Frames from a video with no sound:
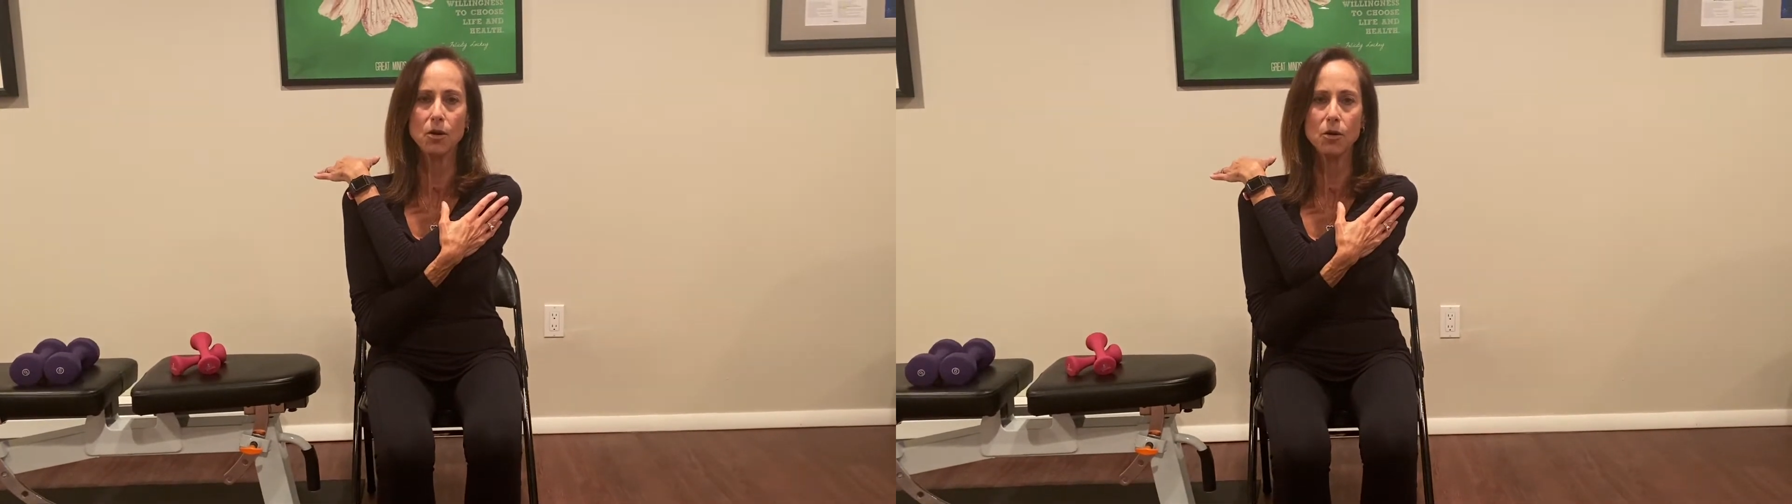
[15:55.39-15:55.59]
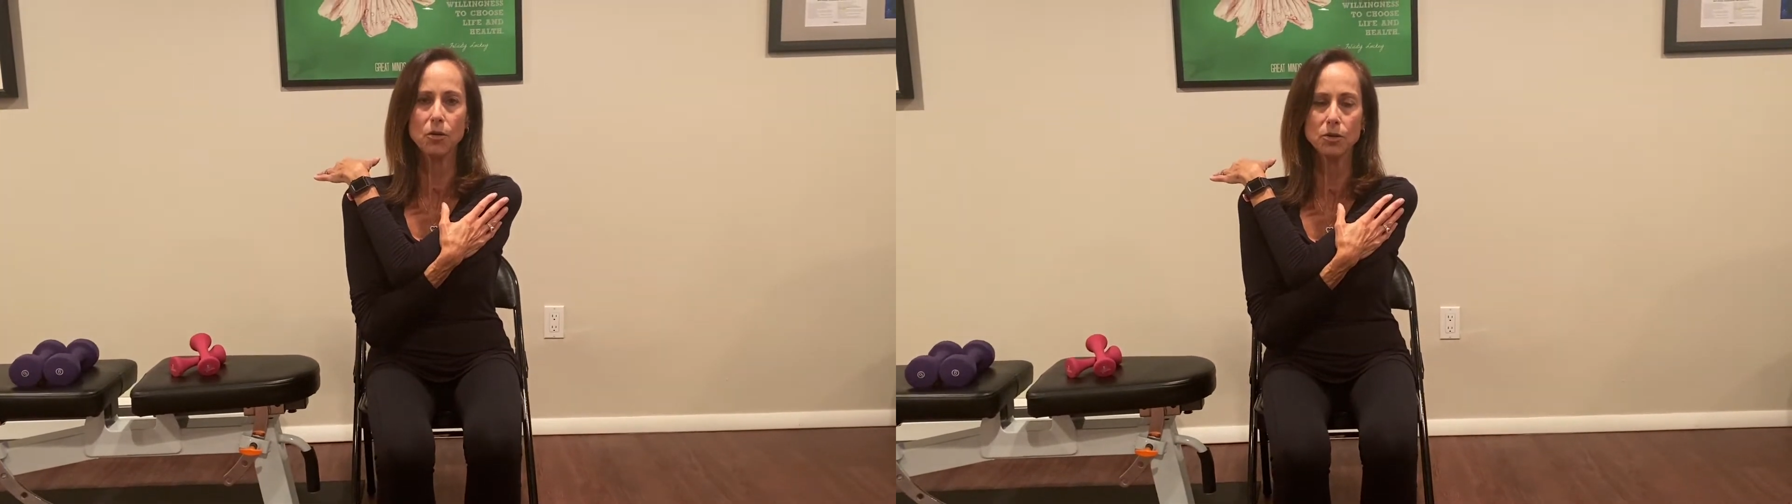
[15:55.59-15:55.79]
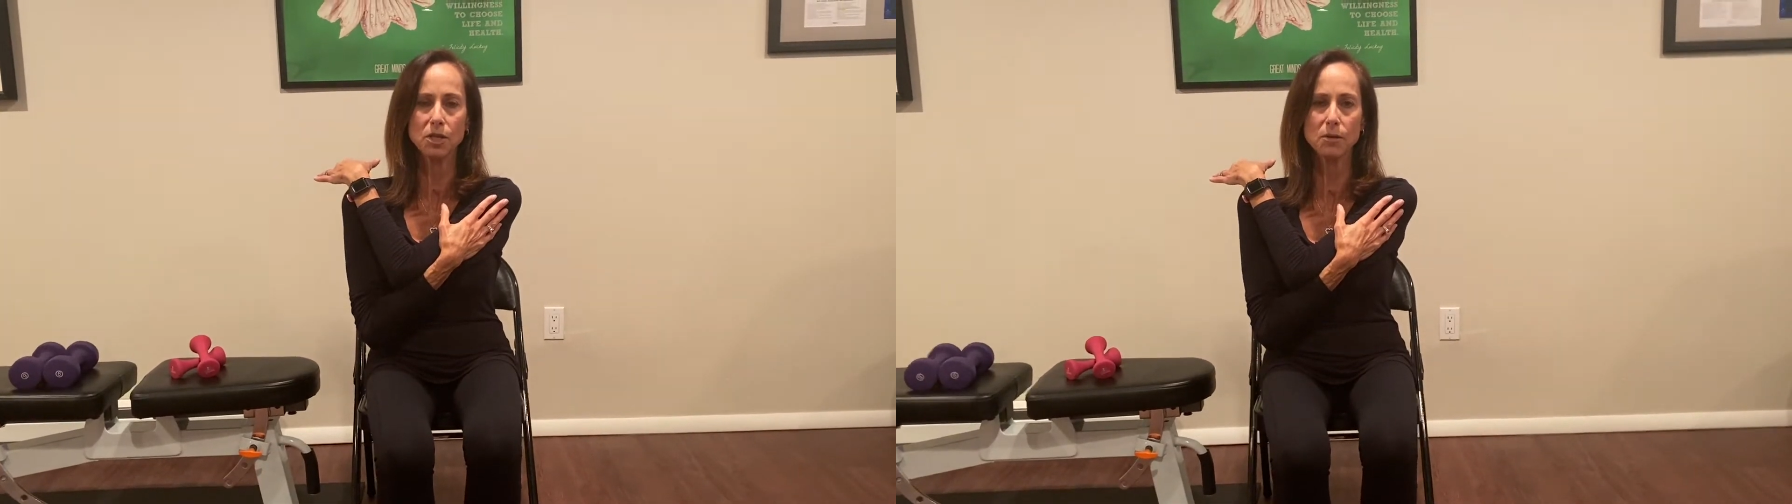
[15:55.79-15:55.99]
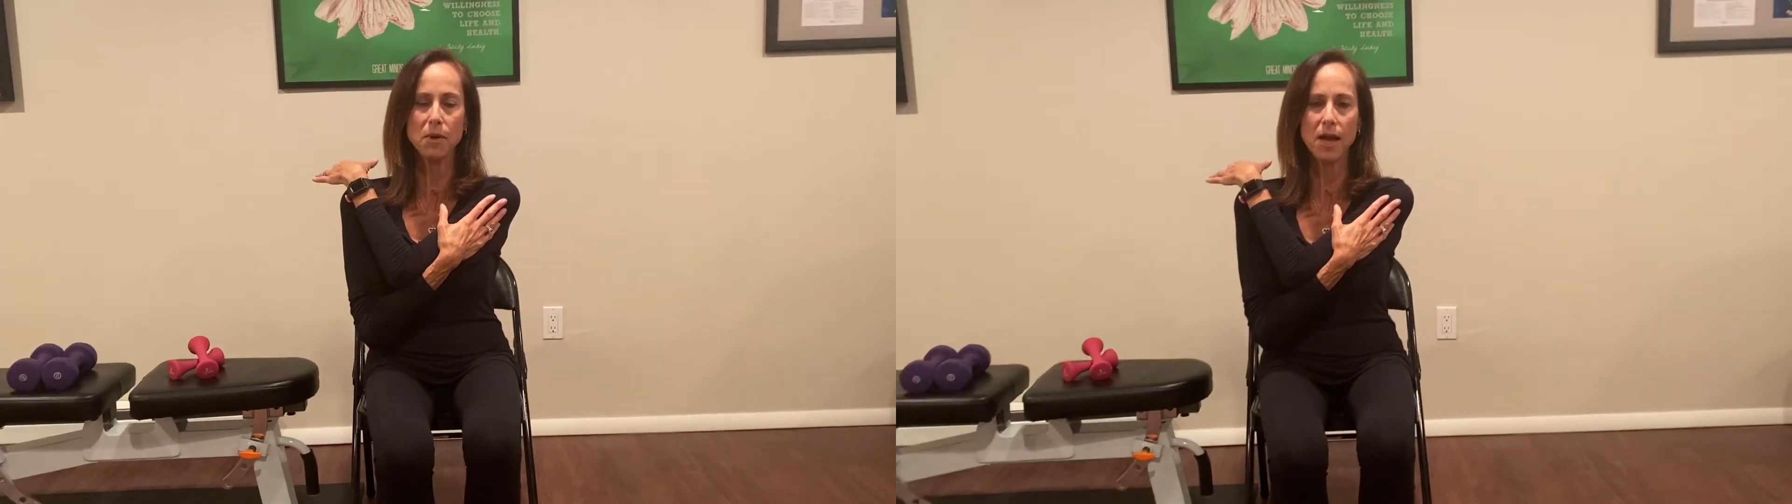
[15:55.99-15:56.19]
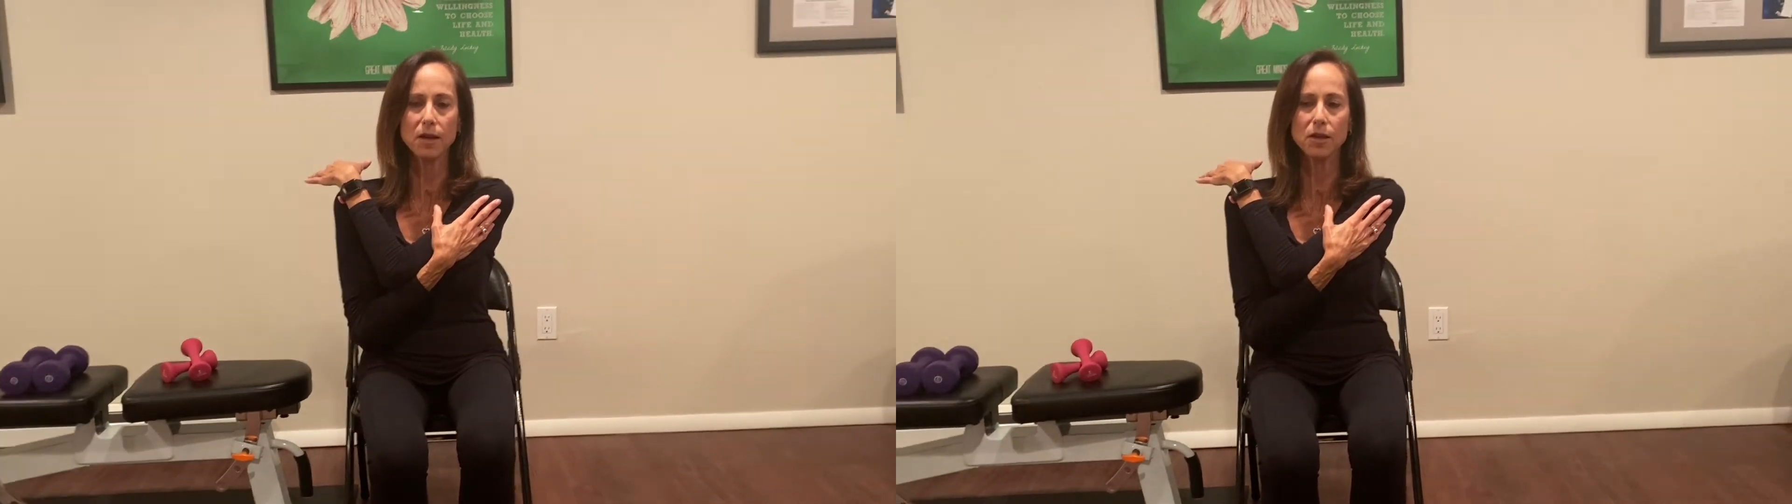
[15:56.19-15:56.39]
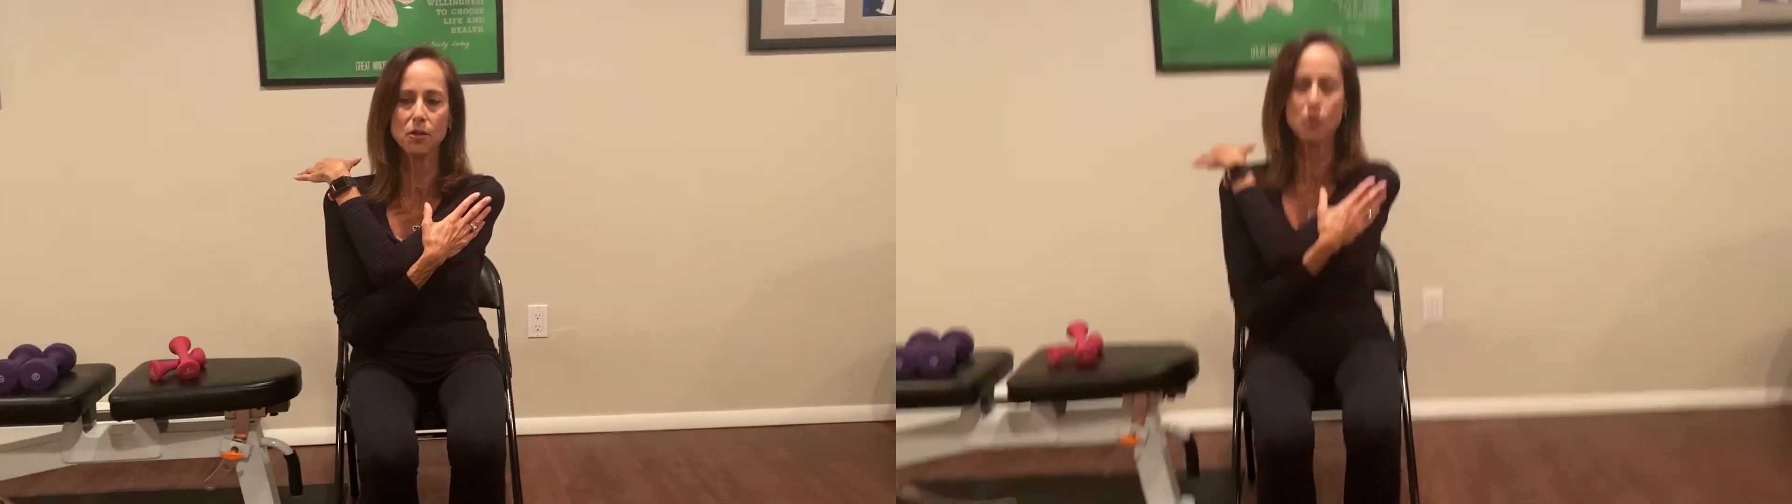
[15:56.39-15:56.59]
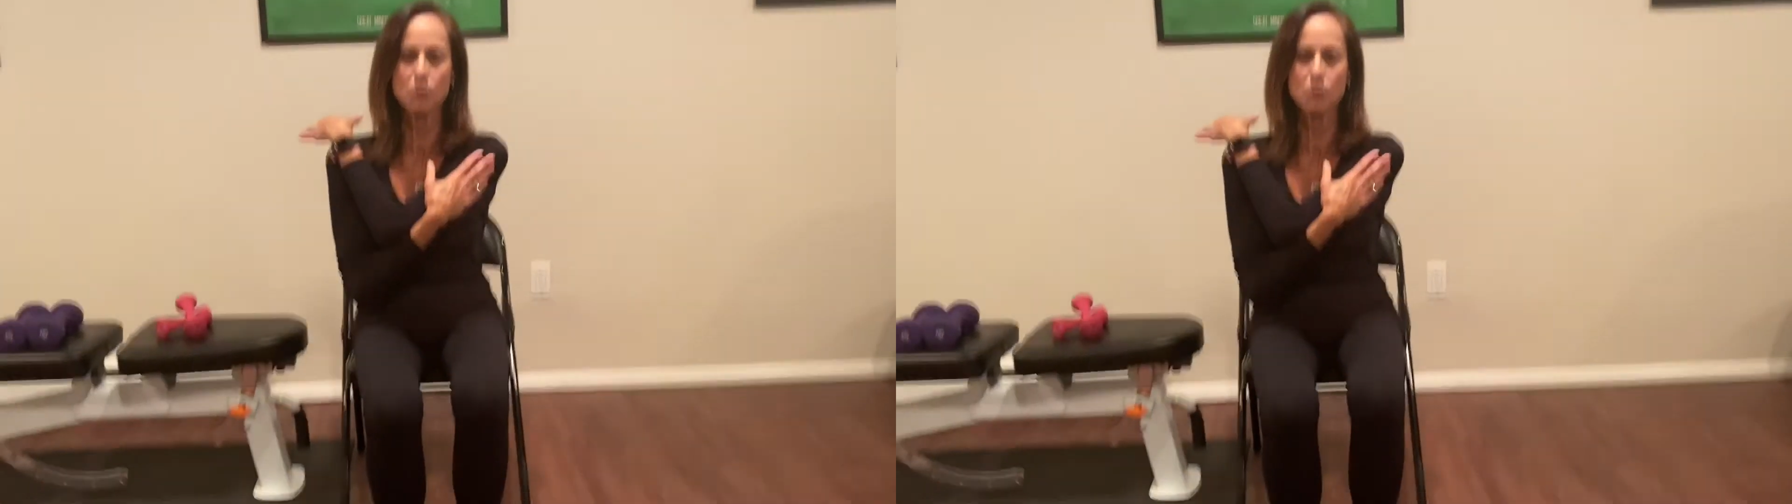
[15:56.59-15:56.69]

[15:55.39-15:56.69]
holding the back of the arm